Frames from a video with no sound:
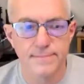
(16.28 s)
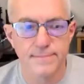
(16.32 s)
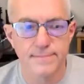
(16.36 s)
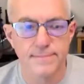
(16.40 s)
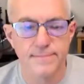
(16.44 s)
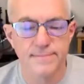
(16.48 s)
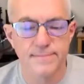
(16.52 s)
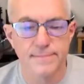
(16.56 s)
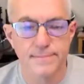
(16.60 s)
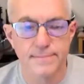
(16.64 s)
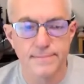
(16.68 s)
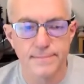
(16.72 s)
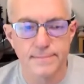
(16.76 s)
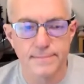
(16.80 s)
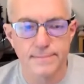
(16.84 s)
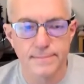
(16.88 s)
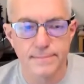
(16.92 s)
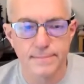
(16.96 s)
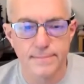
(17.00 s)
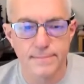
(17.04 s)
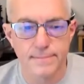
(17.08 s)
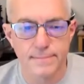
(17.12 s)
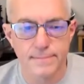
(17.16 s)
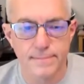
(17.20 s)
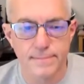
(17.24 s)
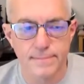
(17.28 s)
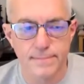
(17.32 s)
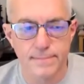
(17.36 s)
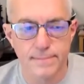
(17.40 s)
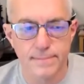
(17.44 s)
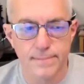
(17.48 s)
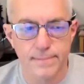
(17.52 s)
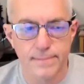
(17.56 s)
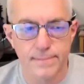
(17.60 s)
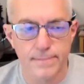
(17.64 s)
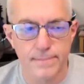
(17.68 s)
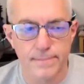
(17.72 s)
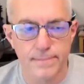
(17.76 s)

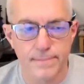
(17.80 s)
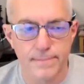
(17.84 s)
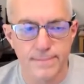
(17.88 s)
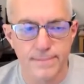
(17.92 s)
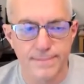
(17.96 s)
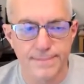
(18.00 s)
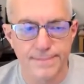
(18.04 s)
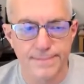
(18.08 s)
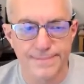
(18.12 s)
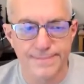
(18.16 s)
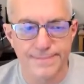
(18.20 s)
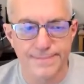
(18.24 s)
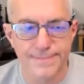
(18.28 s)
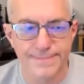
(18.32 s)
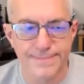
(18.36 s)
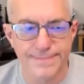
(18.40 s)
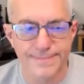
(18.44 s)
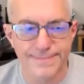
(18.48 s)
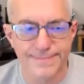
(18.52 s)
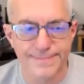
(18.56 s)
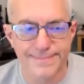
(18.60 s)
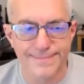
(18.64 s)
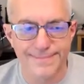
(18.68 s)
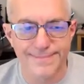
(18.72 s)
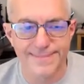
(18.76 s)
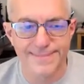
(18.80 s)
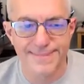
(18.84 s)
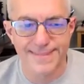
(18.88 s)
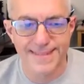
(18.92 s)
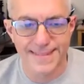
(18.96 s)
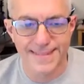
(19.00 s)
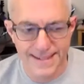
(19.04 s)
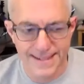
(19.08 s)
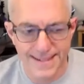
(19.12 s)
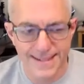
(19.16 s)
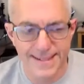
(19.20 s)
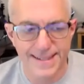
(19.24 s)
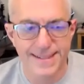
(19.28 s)

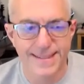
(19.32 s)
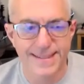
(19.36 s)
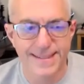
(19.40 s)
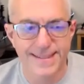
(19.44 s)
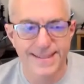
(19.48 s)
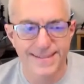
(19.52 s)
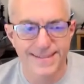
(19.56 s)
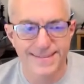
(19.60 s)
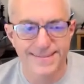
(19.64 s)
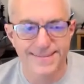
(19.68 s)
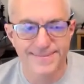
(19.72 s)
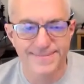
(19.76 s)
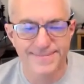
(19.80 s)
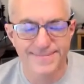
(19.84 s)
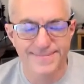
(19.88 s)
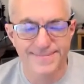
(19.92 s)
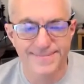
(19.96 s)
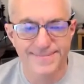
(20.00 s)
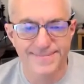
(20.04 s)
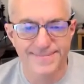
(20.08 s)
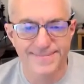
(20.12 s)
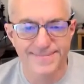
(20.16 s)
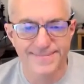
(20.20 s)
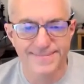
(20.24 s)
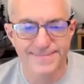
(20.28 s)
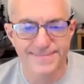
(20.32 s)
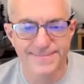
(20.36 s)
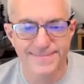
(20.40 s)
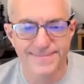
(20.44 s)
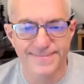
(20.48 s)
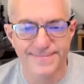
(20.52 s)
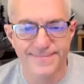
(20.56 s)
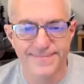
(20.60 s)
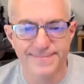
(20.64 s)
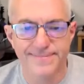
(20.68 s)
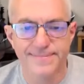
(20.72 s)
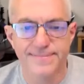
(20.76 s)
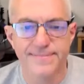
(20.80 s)

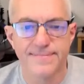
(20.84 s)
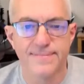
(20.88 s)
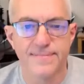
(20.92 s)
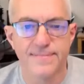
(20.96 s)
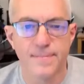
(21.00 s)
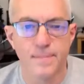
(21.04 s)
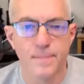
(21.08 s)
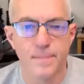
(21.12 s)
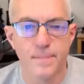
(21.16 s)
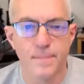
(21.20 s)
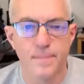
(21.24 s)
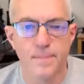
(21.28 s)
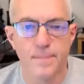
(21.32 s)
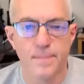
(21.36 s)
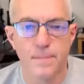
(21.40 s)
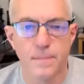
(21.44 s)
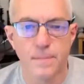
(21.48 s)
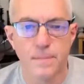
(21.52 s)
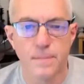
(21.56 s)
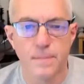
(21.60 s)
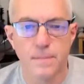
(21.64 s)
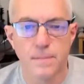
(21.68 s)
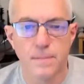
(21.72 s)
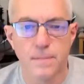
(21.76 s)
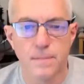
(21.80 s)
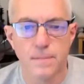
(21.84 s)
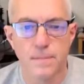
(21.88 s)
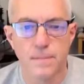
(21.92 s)
(silent)